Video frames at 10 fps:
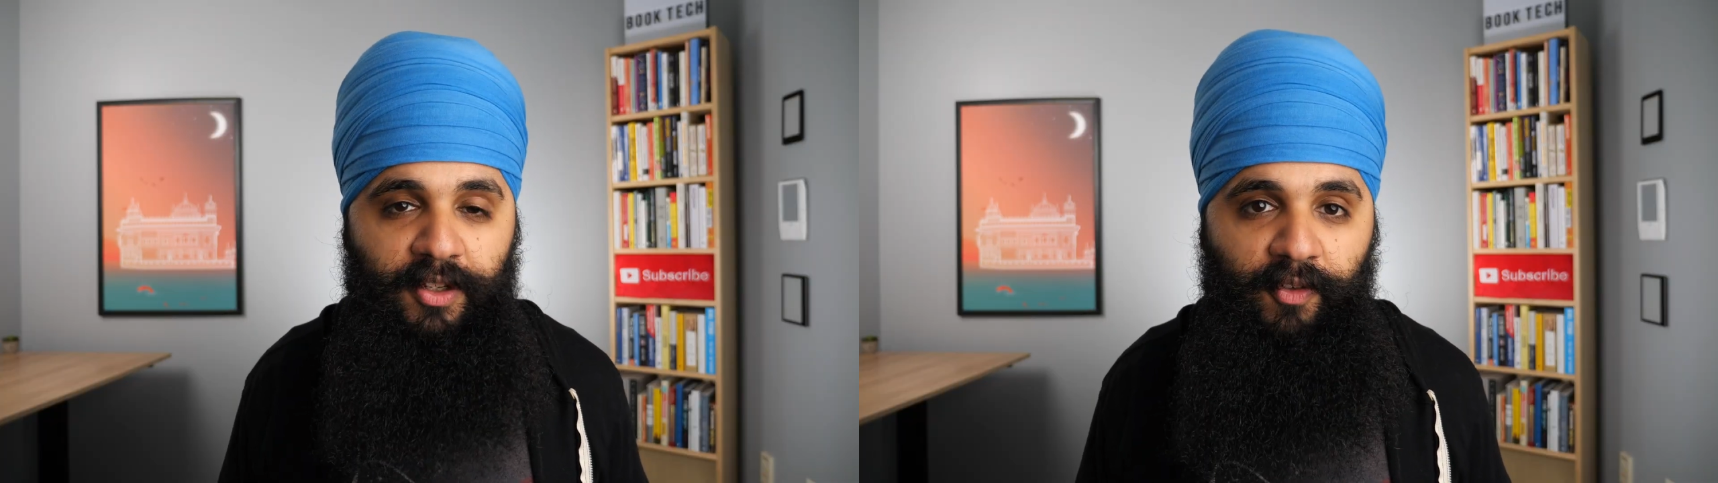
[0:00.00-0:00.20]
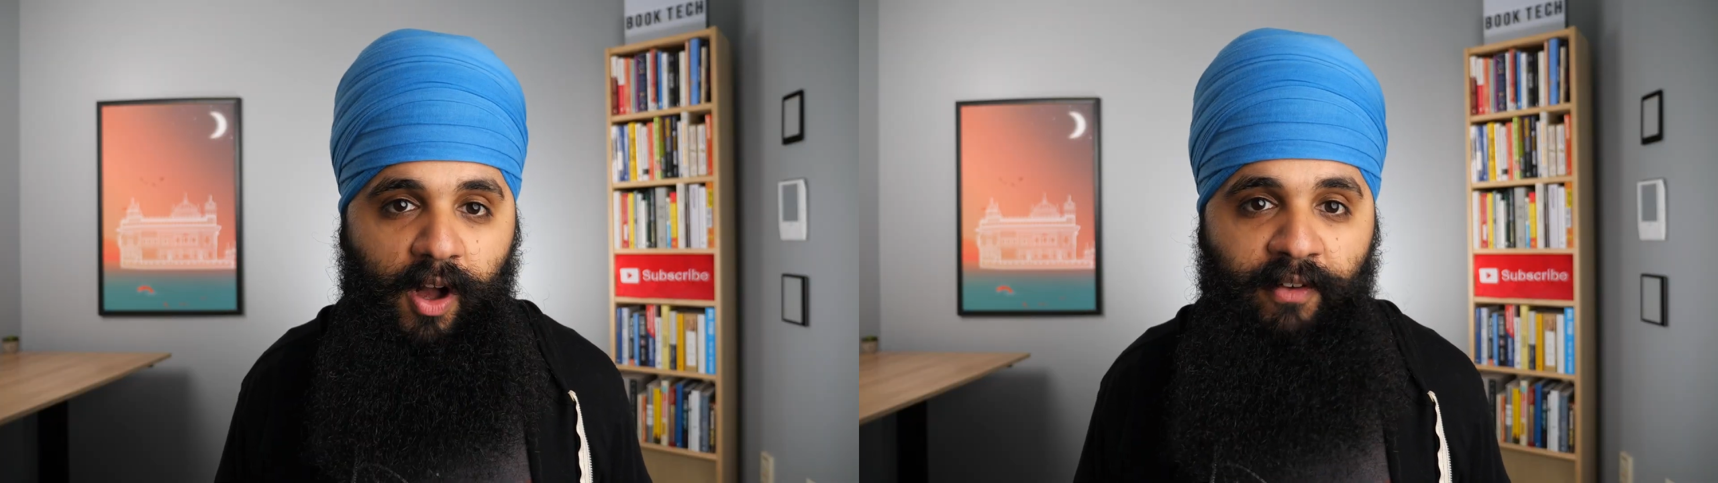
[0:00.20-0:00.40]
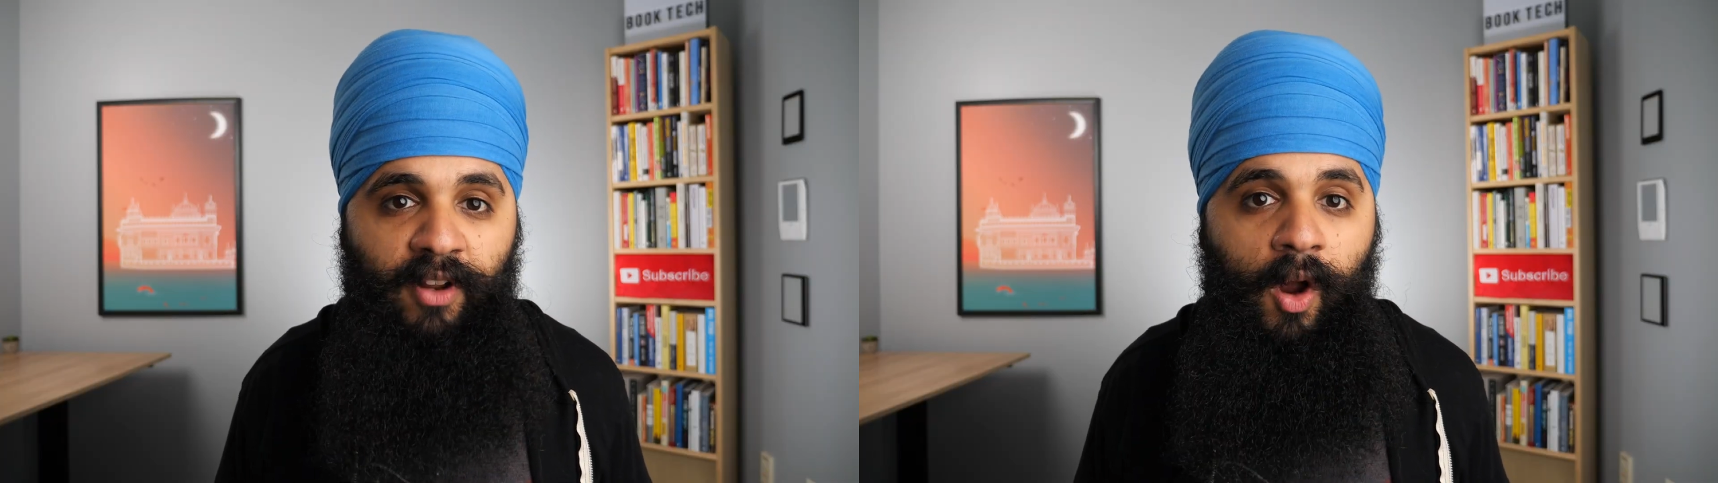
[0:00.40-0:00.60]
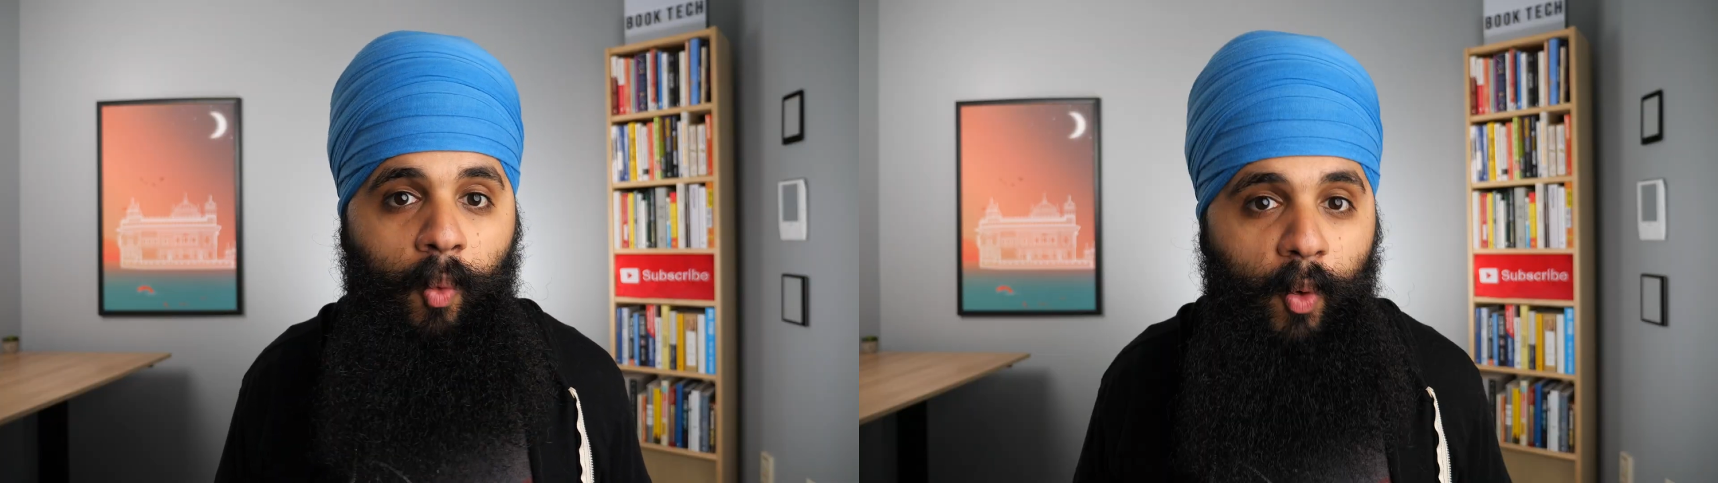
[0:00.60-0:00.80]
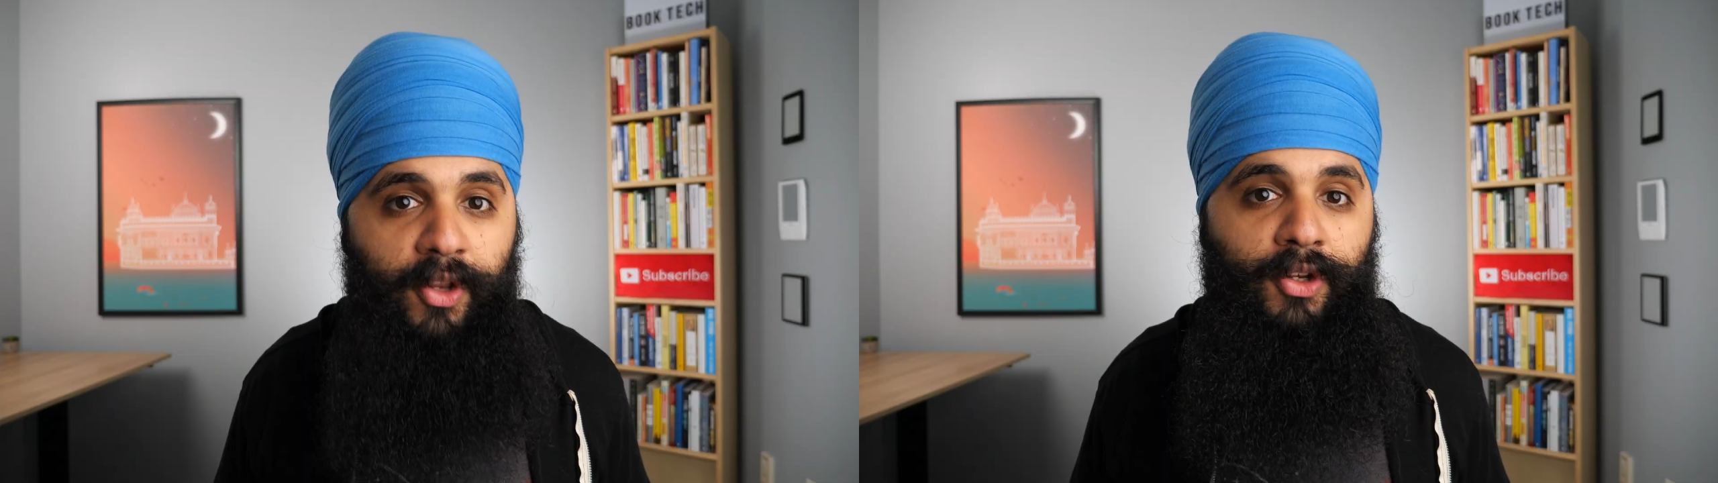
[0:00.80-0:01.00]
involved
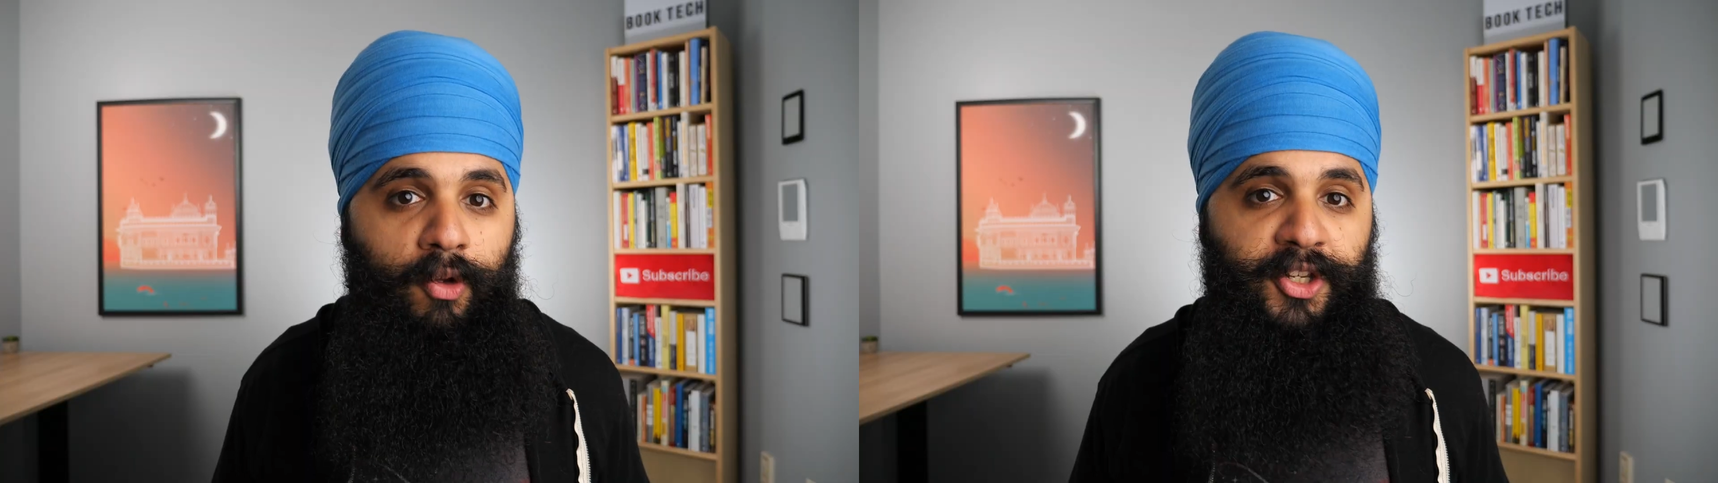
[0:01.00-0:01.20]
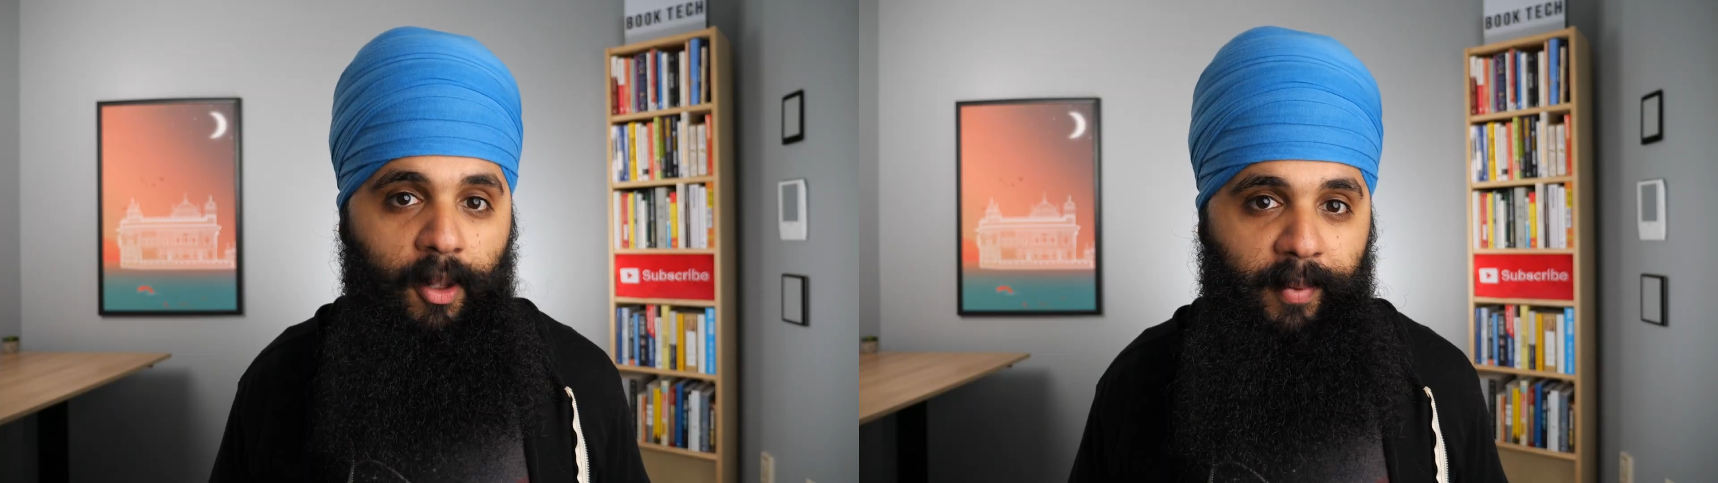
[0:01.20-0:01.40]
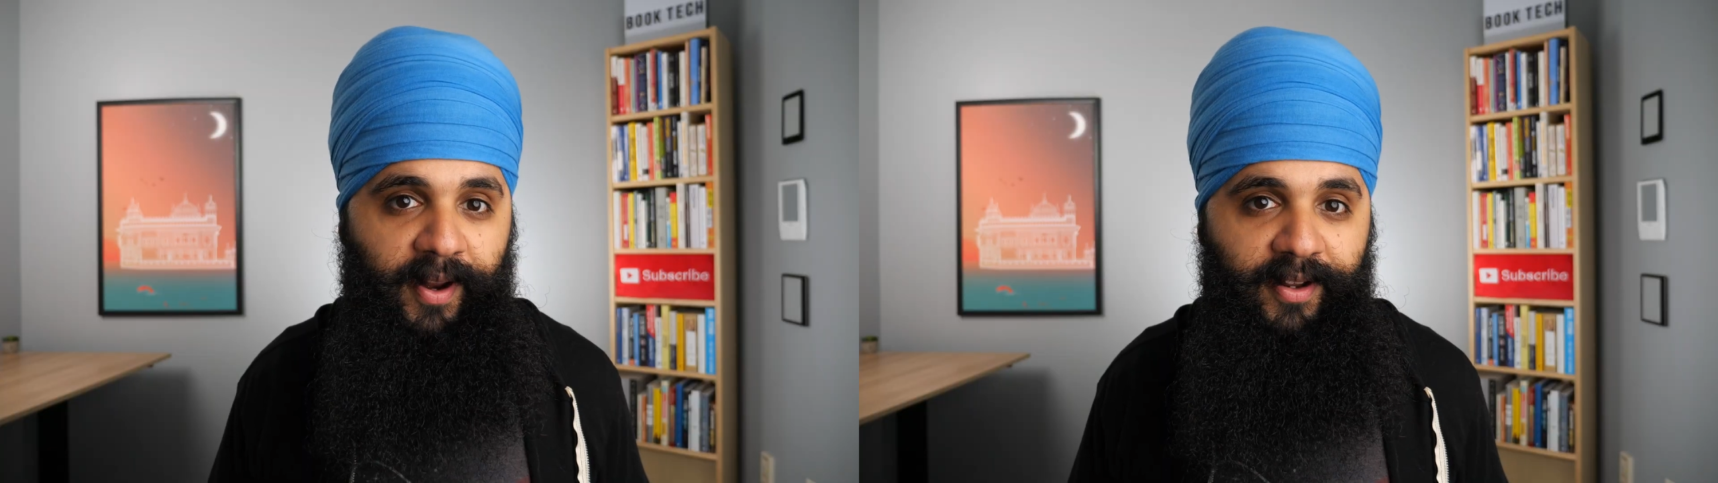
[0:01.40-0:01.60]
when you do jailbreak.